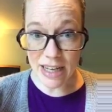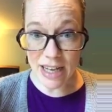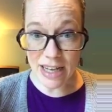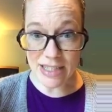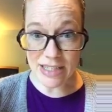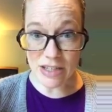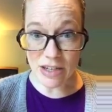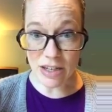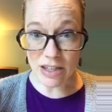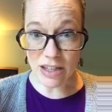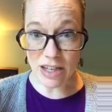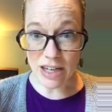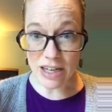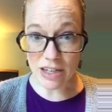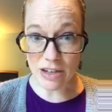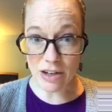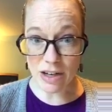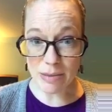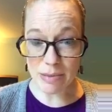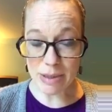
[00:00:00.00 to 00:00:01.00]
Saw a lot of
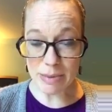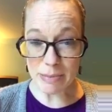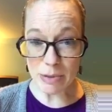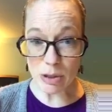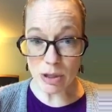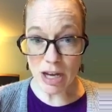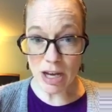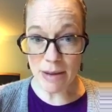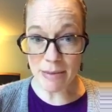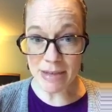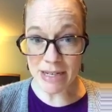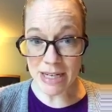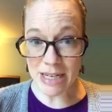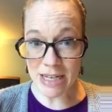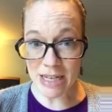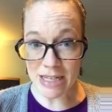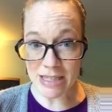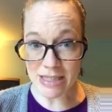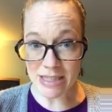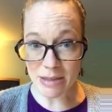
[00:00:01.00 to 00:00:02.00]
great people coming
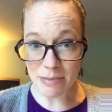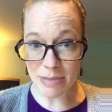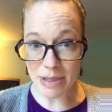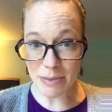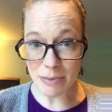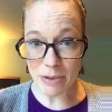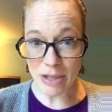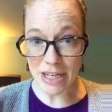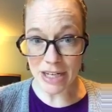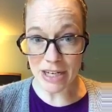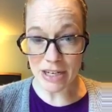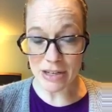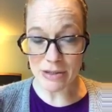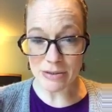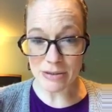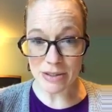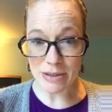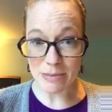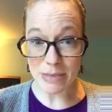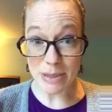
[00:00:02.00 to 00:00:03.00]
in, some people I know,
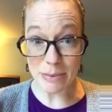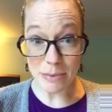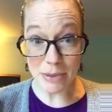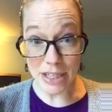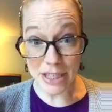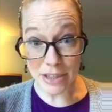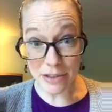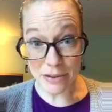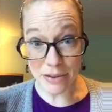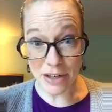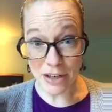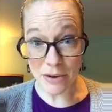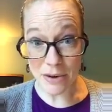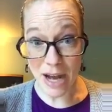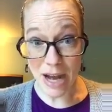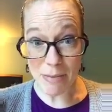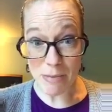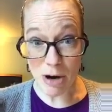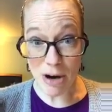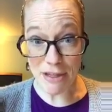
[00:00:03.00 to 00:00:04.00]
some people I don't know.
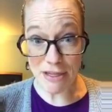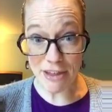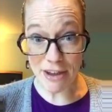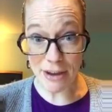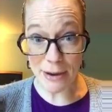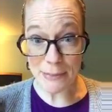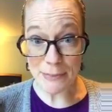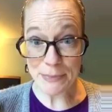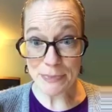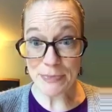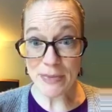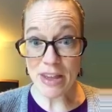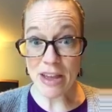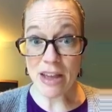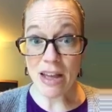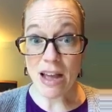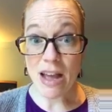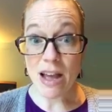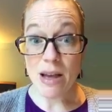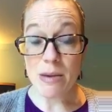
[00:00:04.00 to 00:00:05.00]
Hi Martha.
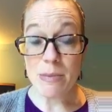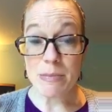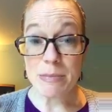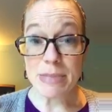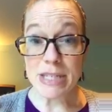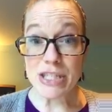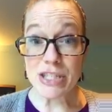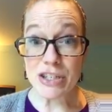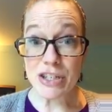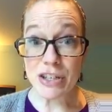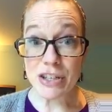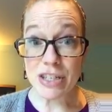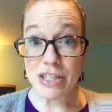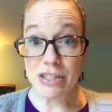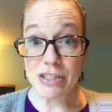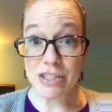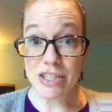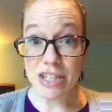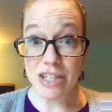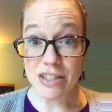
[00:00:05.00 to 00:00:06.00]
Be sure that you
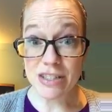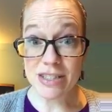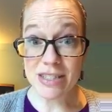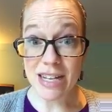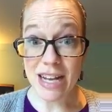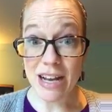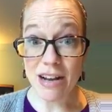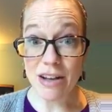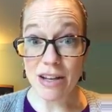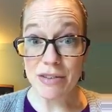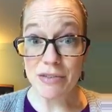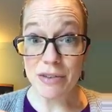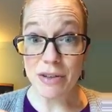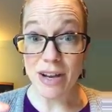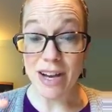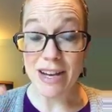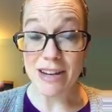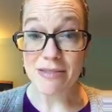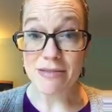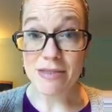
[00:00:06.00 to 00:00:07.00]
share this out if you
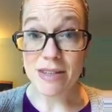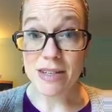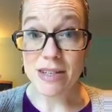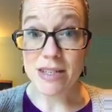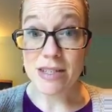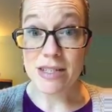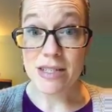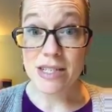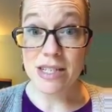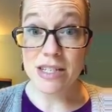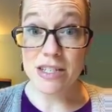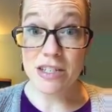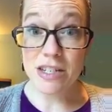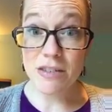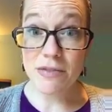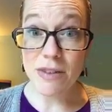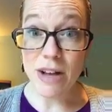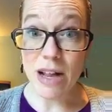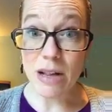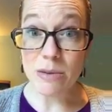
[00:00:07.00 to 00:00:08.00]
have teacher
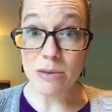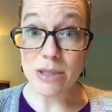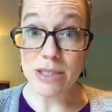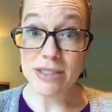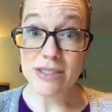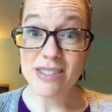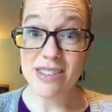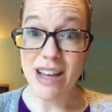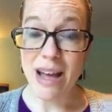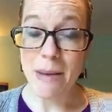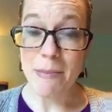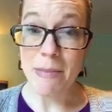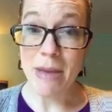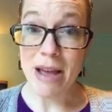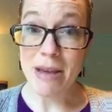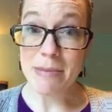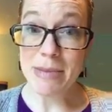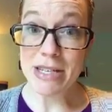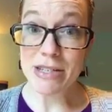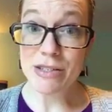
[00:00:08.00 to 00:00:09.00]
followers that
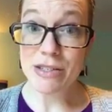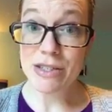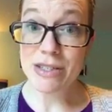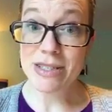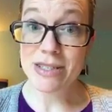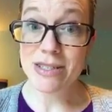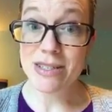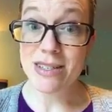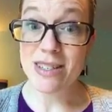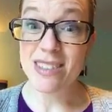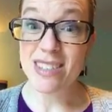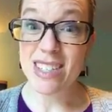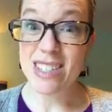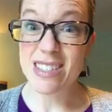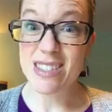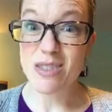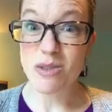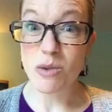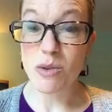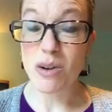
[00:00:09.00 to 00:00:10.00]
might be interested in
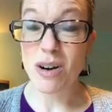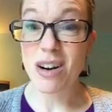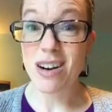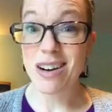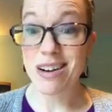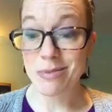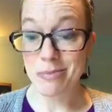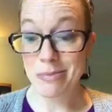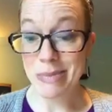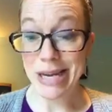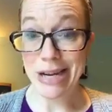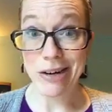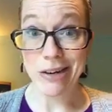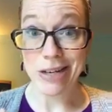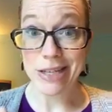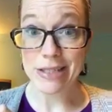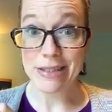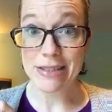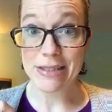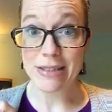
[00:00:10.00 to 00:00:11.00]
this, or
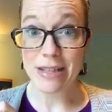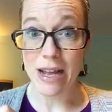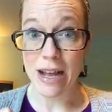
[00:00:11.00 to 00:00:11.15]
parents.